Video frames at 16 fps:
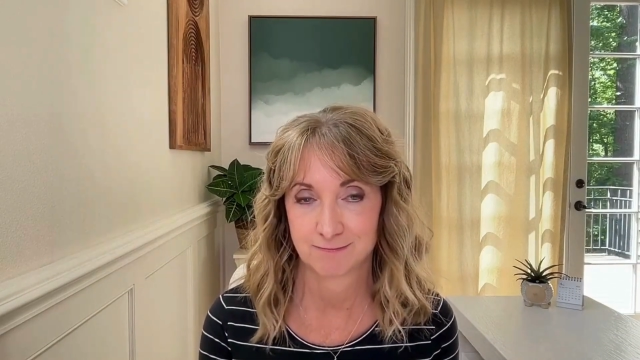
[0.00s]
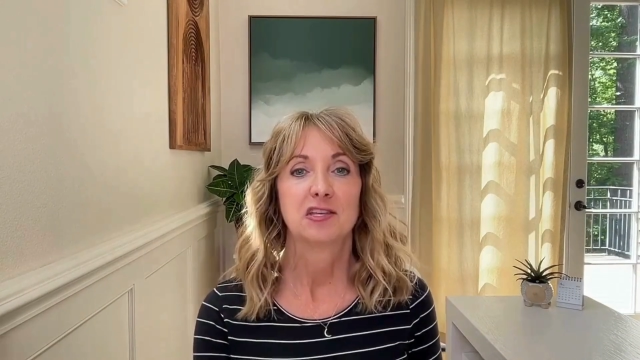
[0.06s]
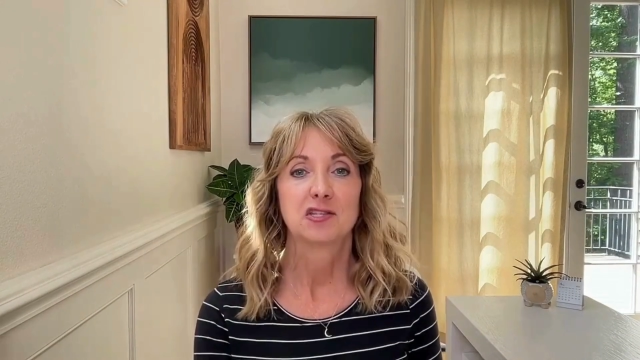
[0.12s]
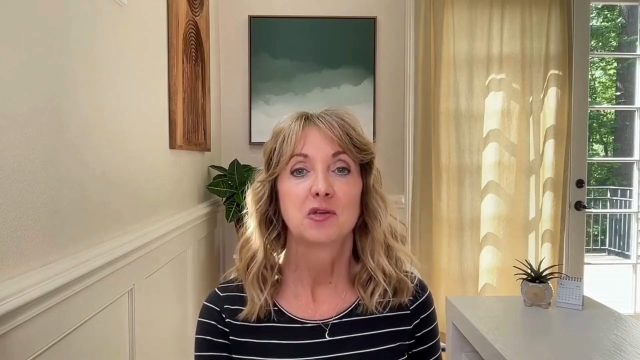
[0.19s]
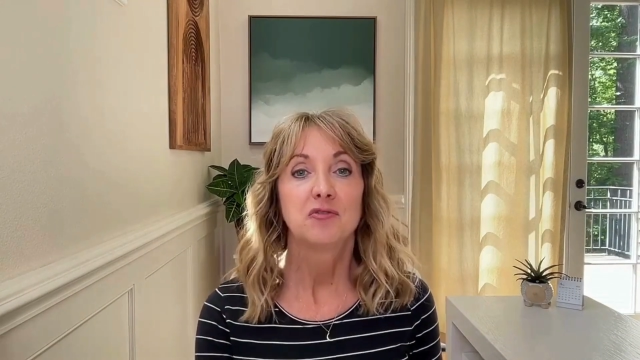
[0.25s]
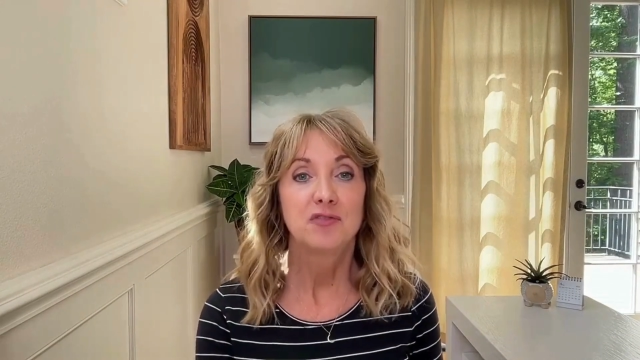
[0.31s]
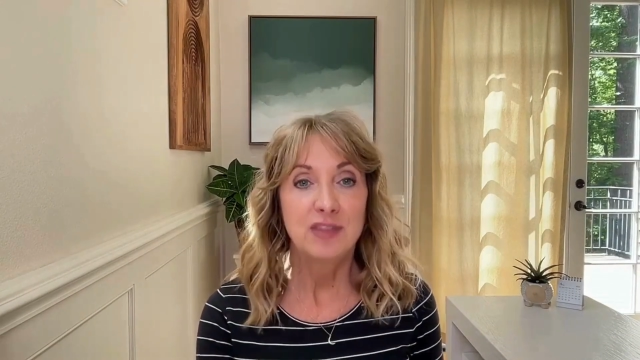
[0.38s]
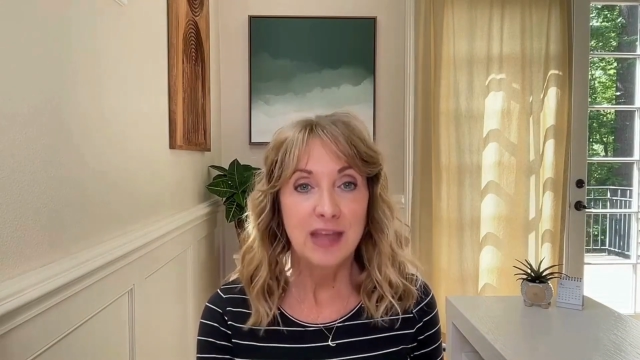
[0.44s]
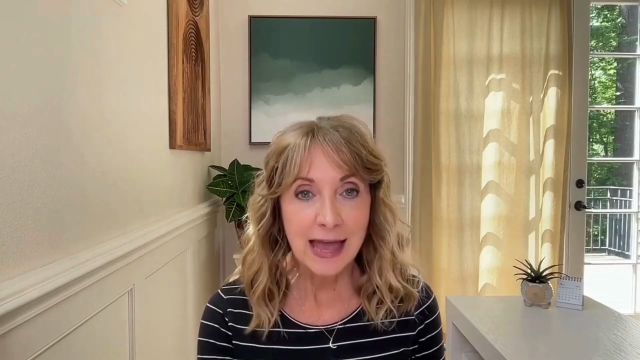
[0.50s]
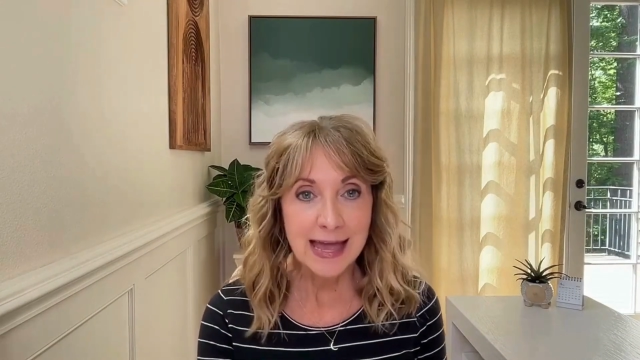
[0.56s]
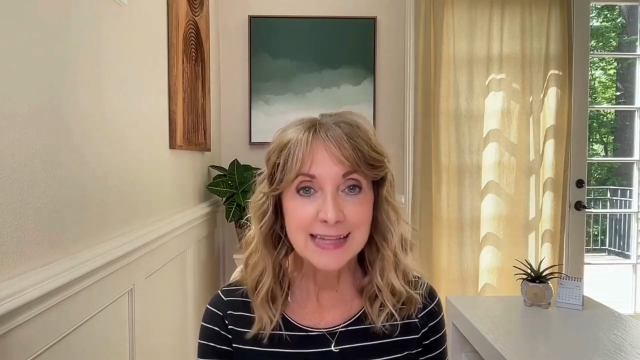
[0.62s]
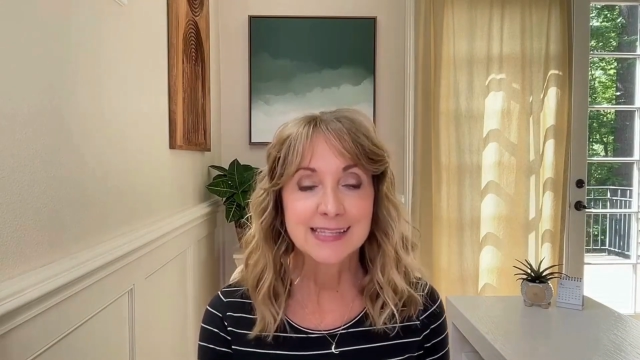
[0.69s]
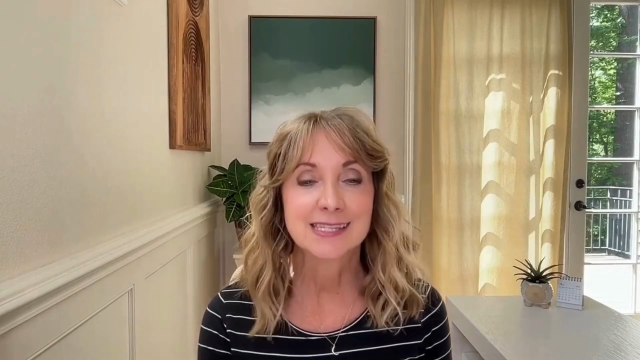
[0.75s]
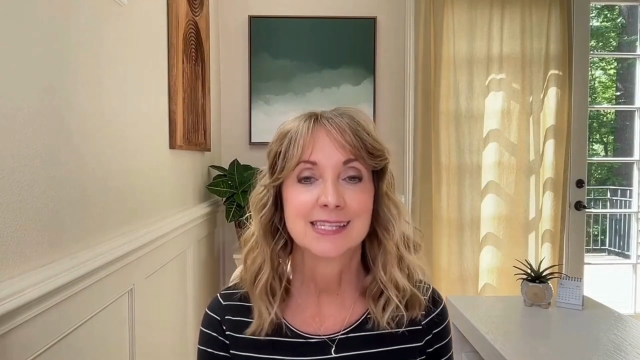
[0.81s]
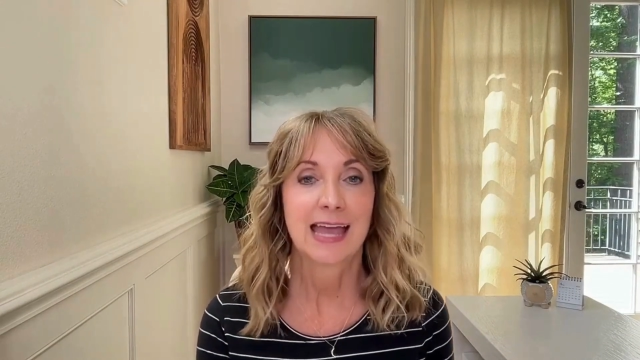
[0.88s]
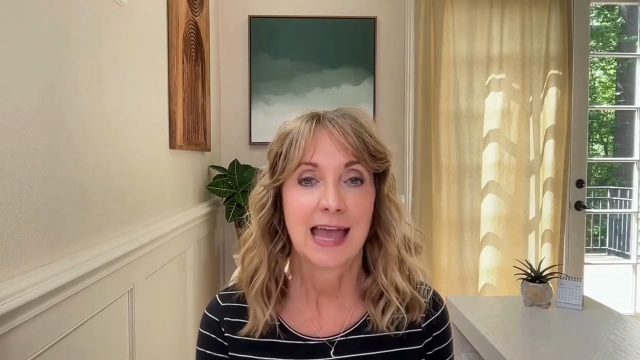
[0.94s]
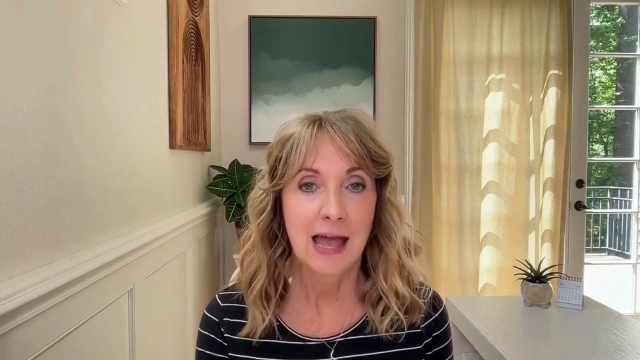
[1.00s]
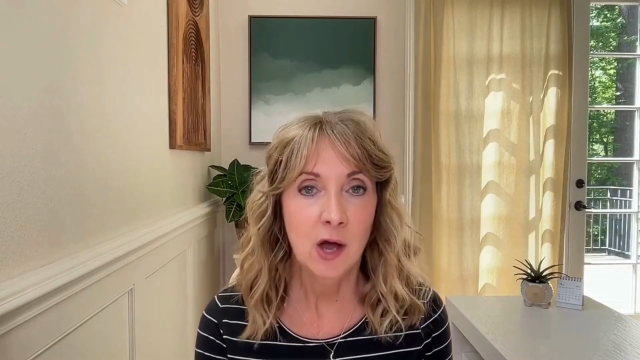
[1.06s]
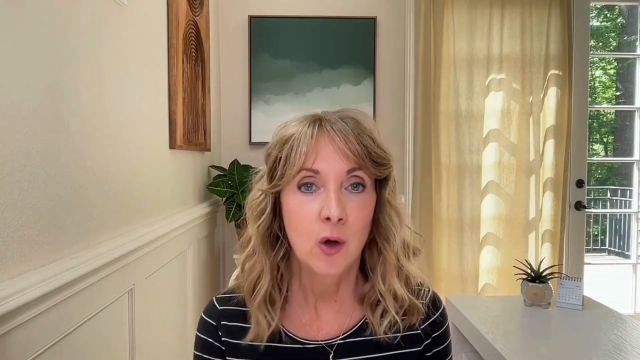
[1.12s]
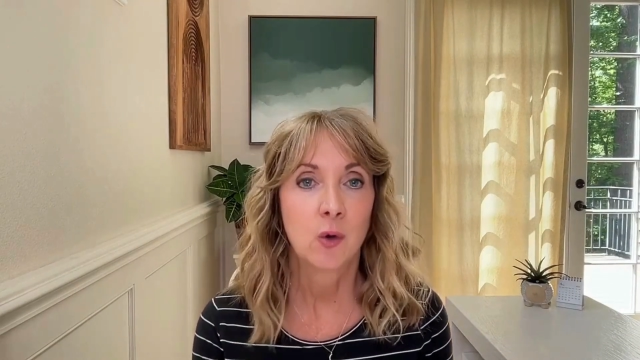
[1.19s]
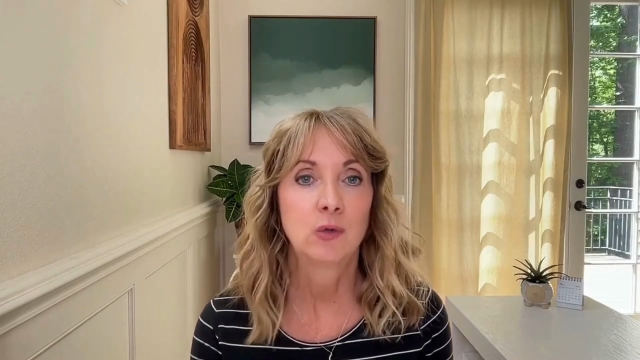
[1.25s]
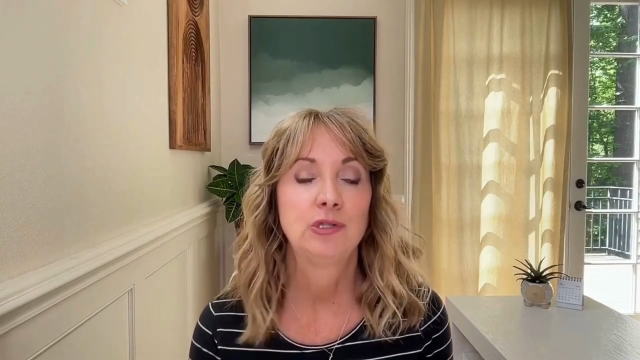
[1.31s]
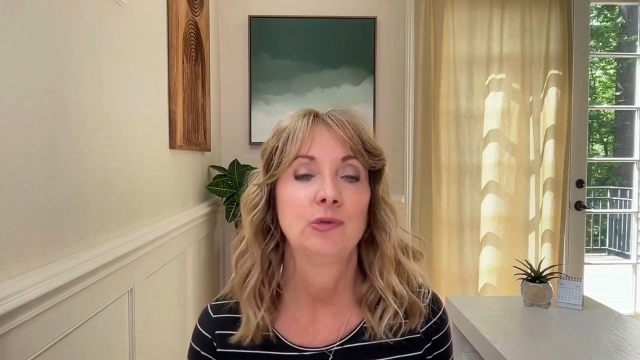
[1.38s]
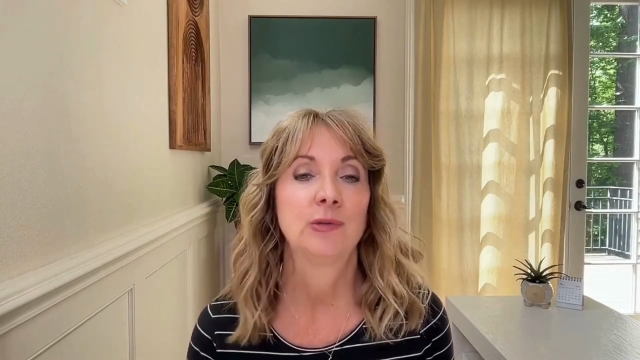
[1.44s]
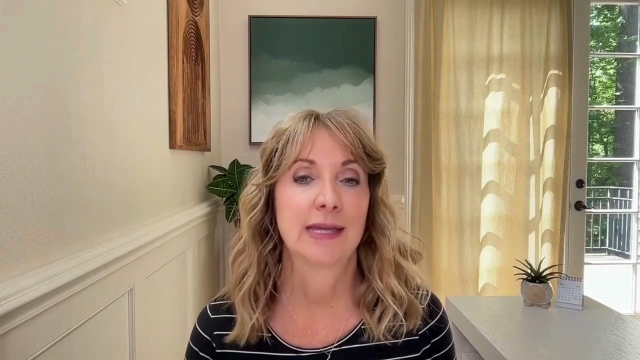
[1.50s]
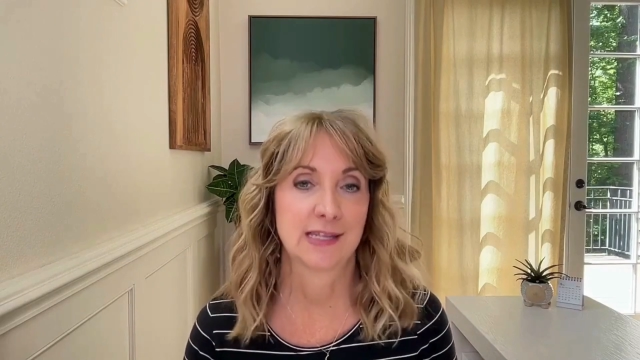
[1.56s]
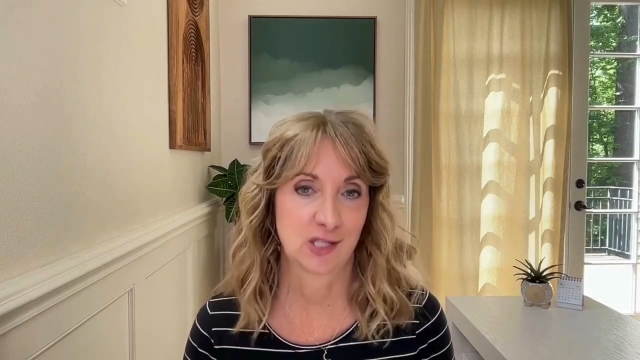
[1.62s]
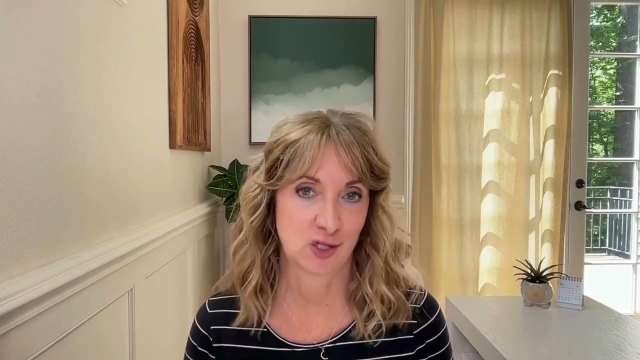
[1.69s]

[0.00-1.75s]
So that's how you get